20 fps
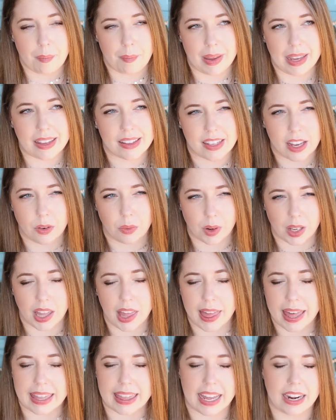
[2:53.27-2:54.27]
because I
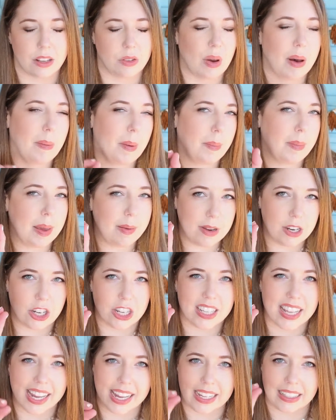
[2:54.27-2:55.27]
really like that as well, but maybe
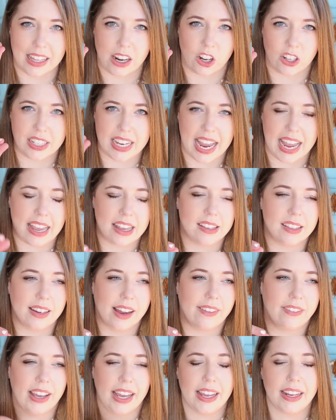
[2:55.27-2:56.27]
just like a little taste
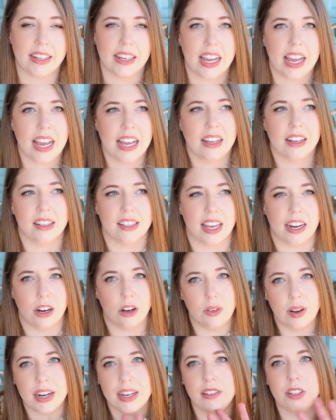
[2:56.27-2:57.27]
of it, because I
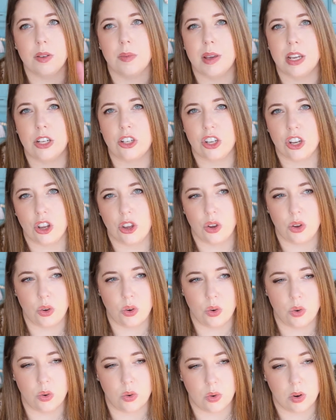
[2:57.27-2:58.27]
don't want it to be
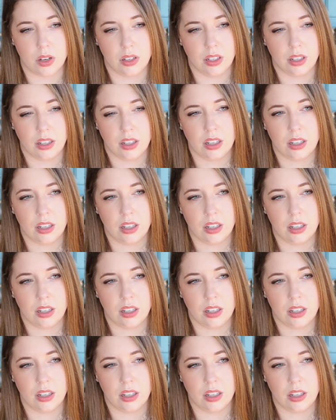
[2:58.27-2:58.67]
too